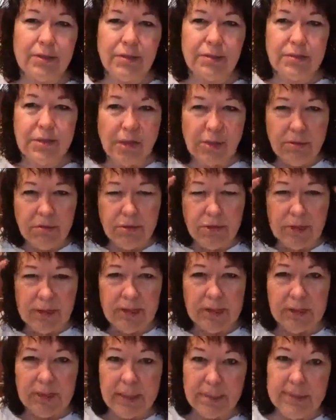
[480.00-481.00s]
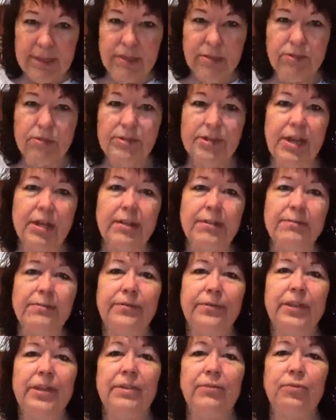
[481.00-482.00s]
don't try to limit yourself
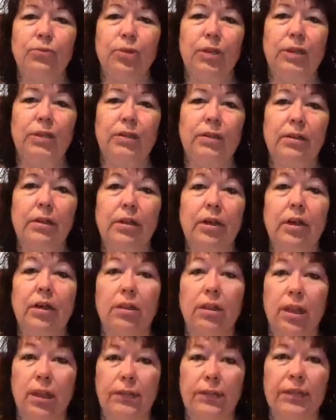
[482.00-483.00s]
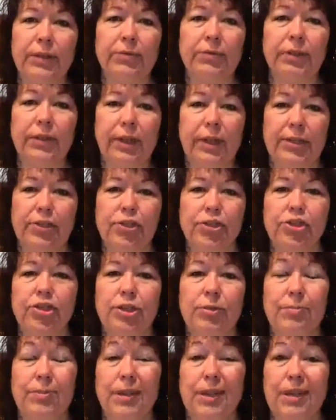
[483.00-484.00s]
in what a loving
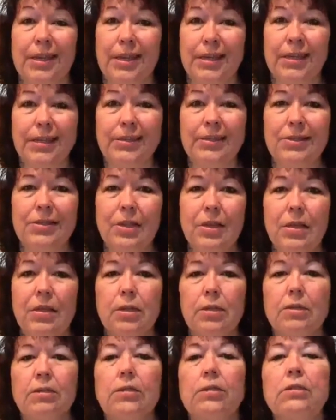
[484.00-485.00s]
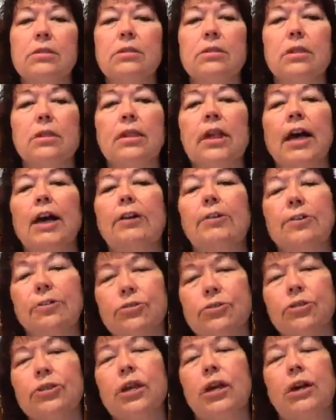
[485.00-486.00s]
relationship is. Just allow
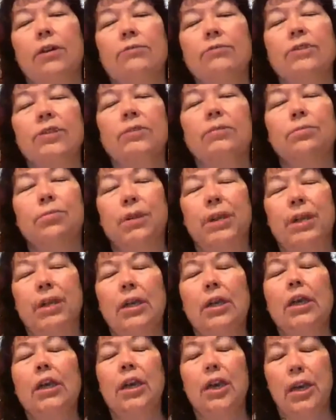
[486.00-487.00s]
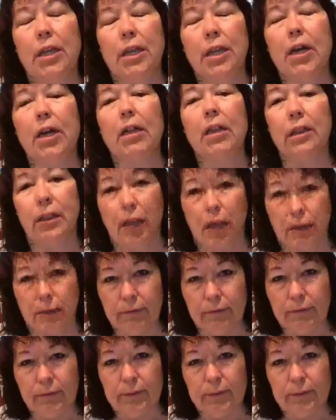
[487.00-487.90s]
yourself to be in love.